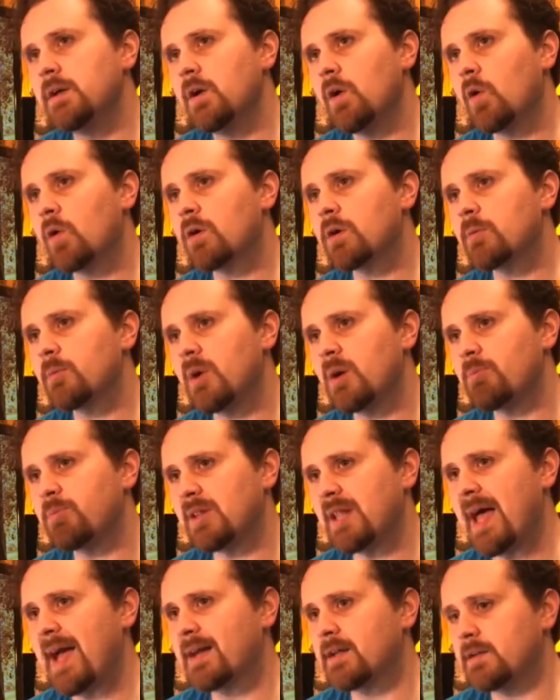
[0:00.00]
or
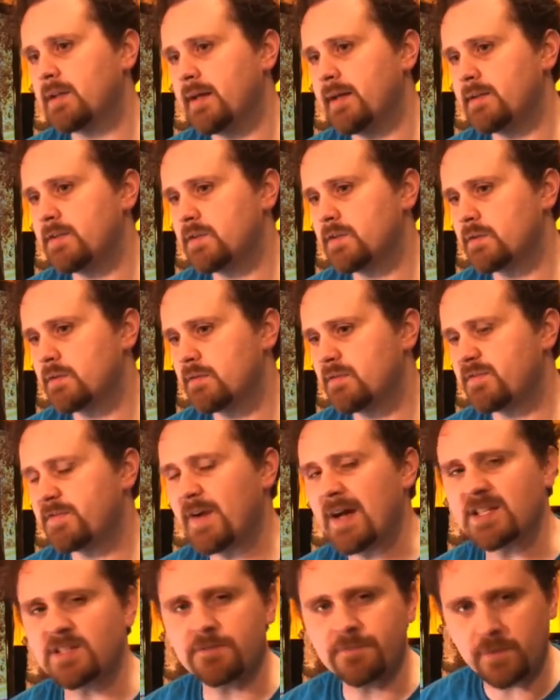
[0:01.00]
black light,
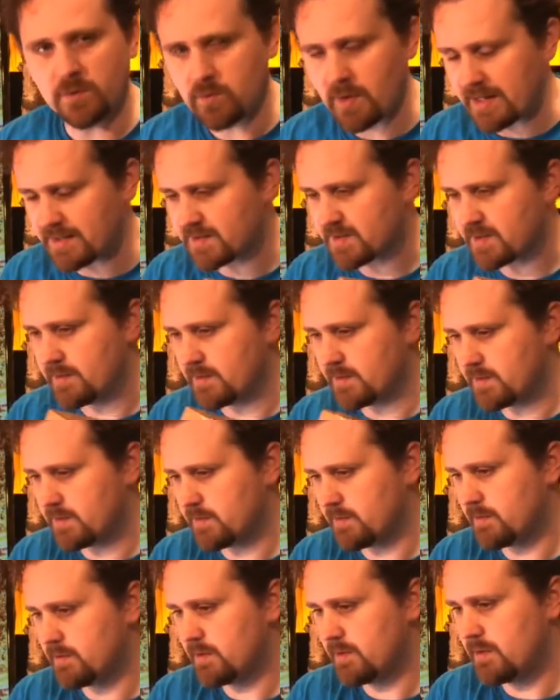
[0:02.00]
phosphorescent
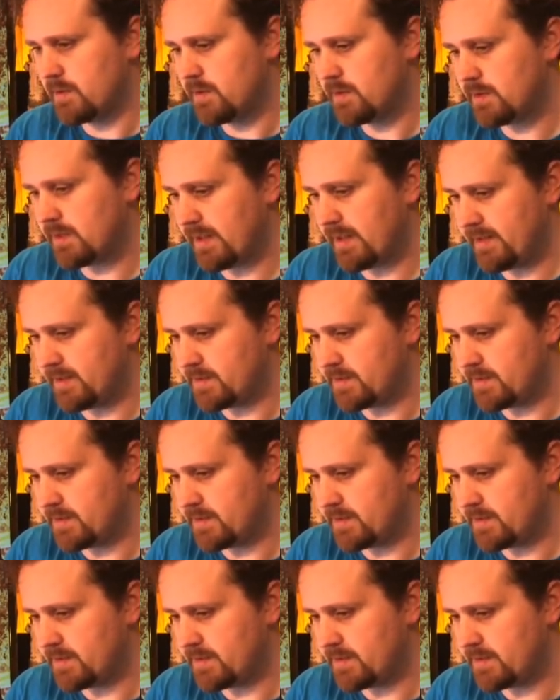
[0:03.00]
light.